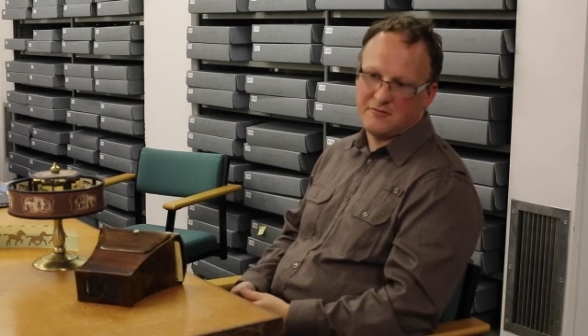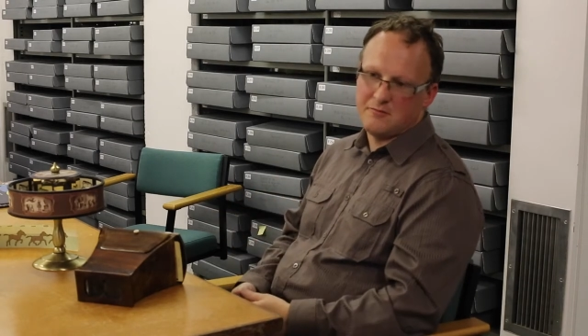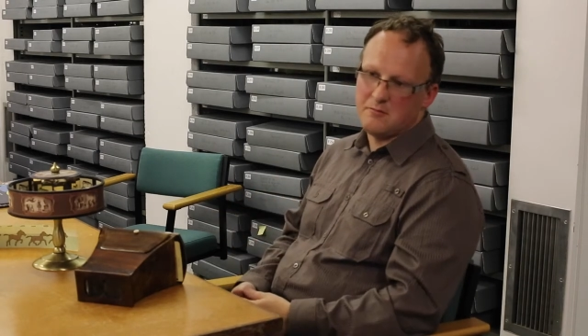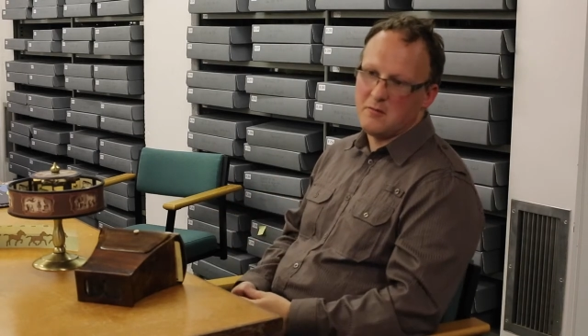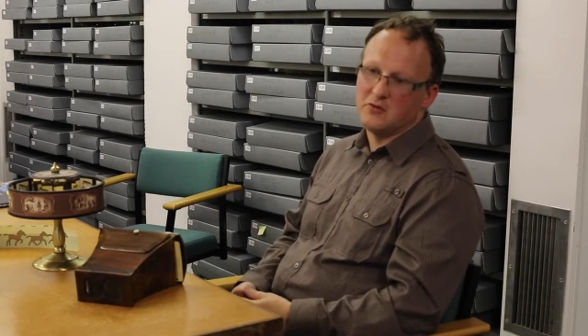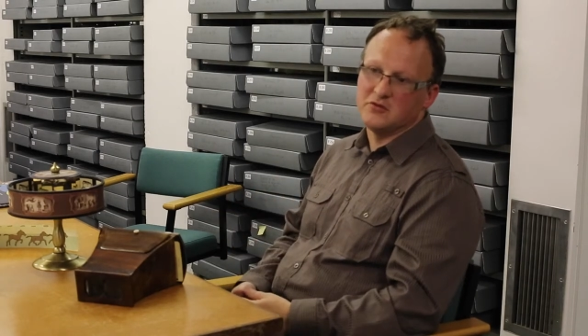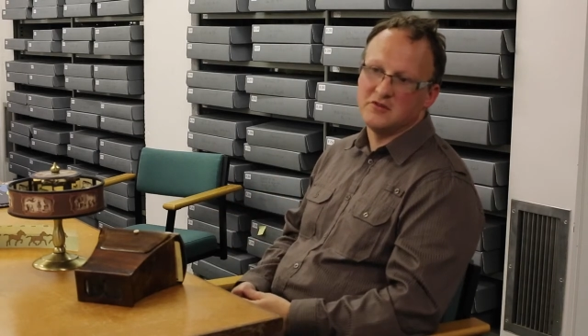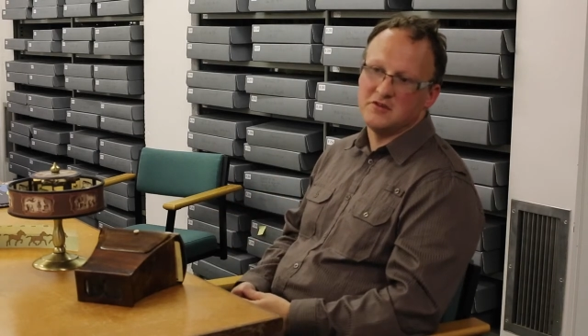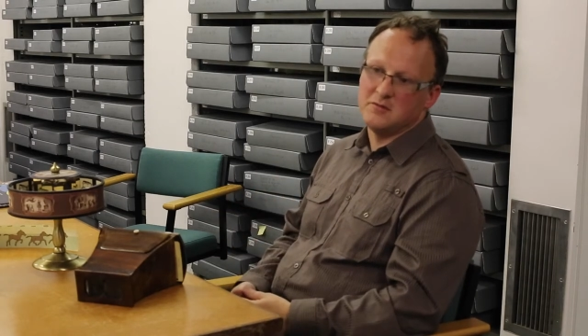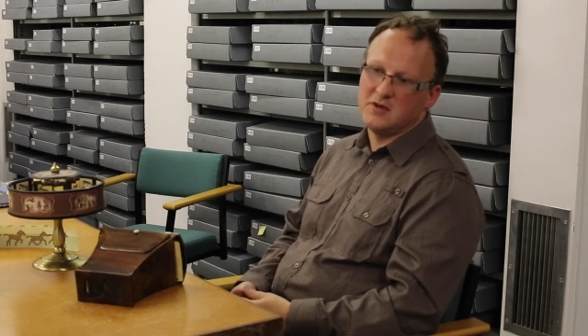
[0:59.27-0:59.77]

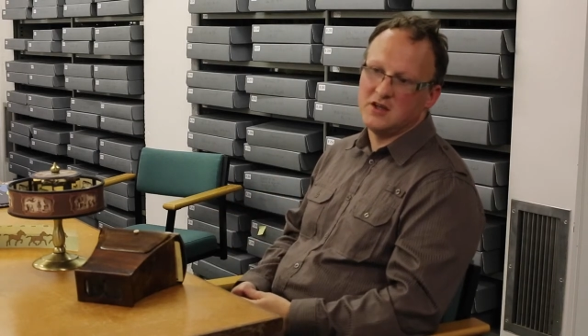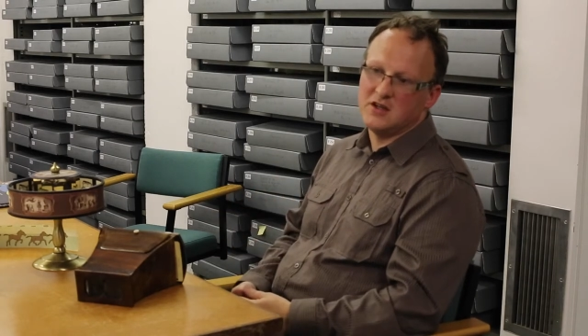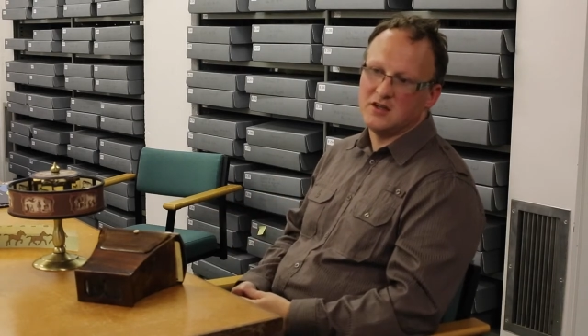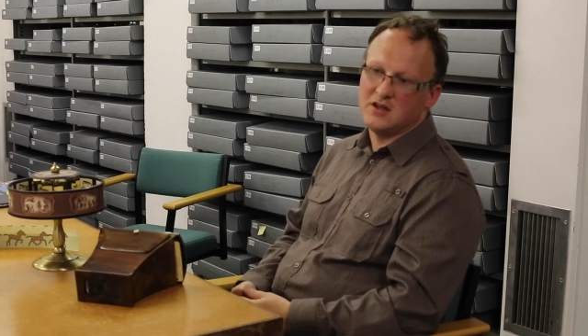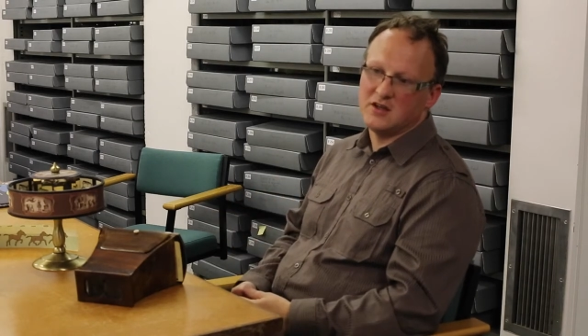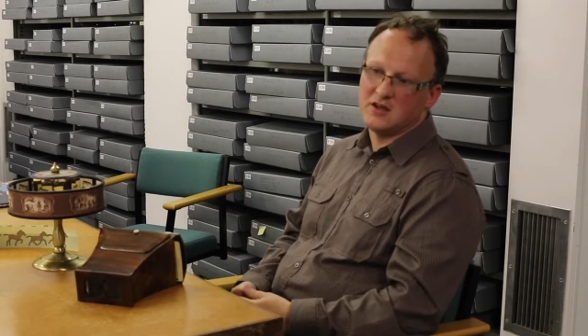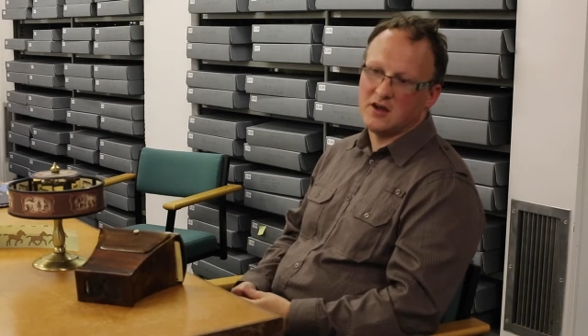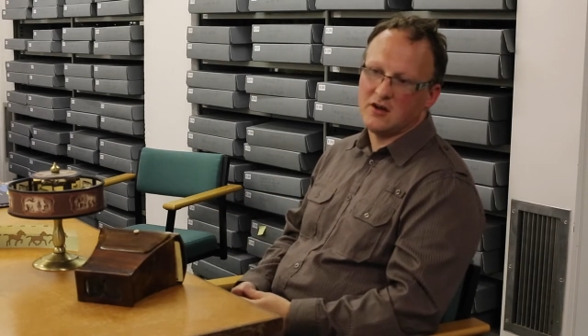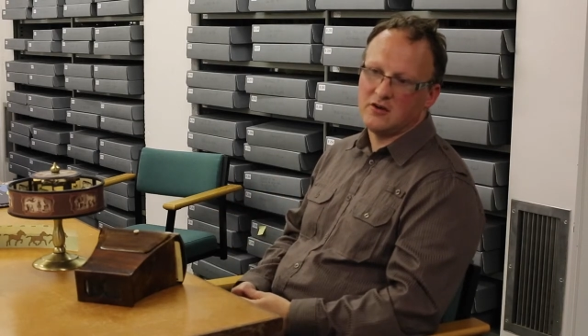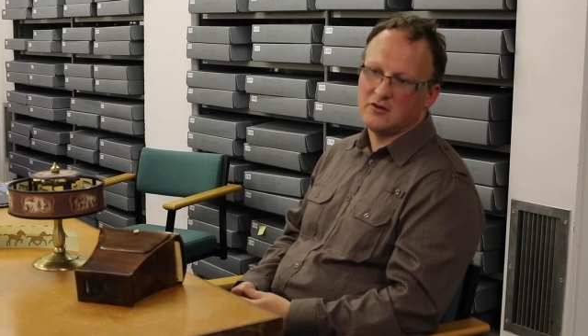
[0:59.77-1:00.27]

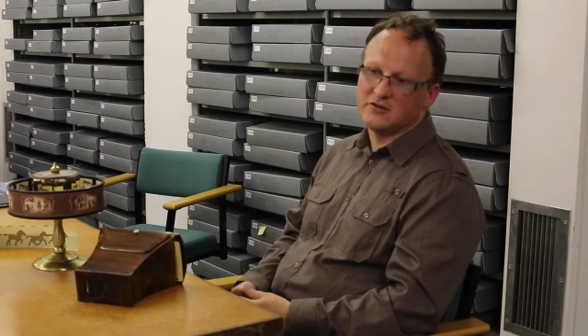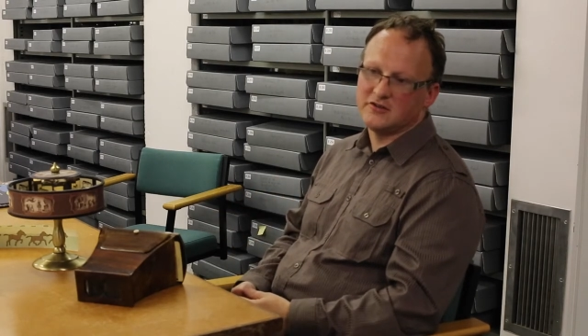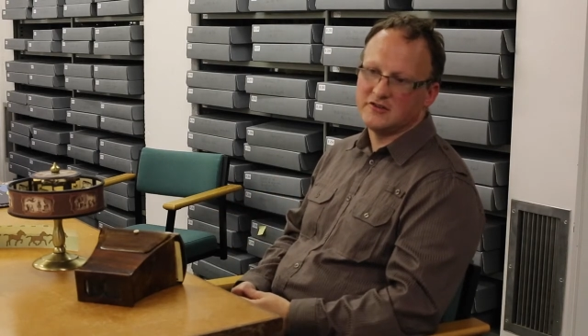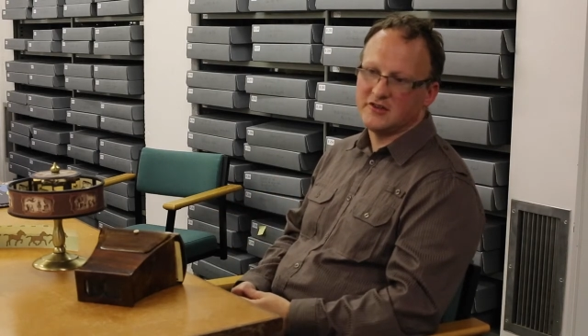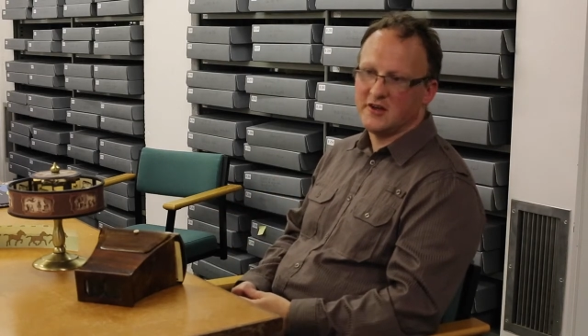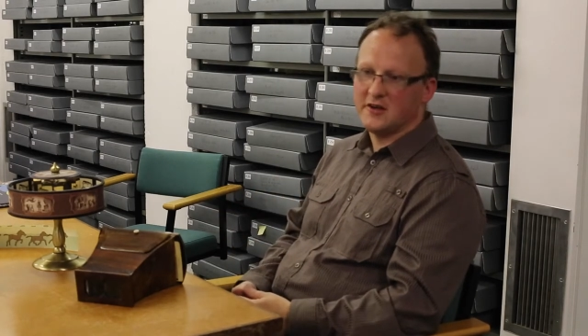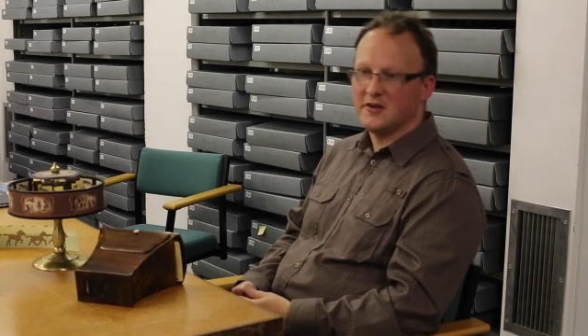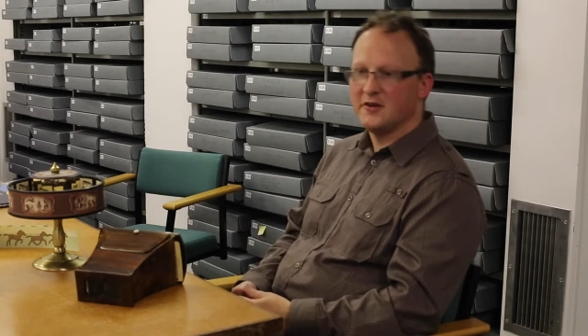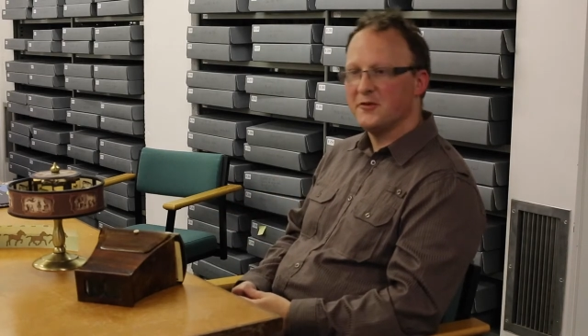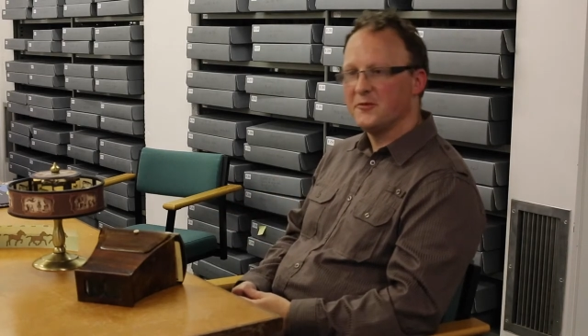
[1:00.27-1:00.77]
multimedia
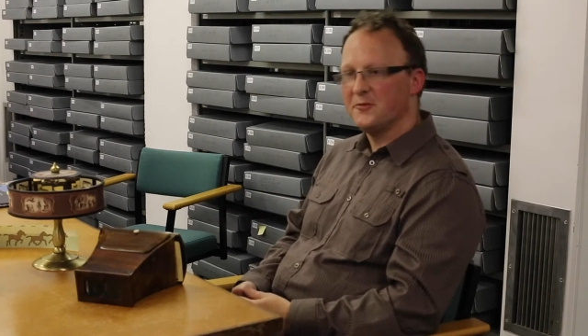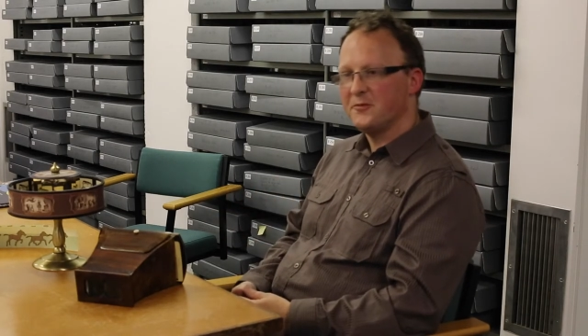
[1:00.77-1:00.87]
culture.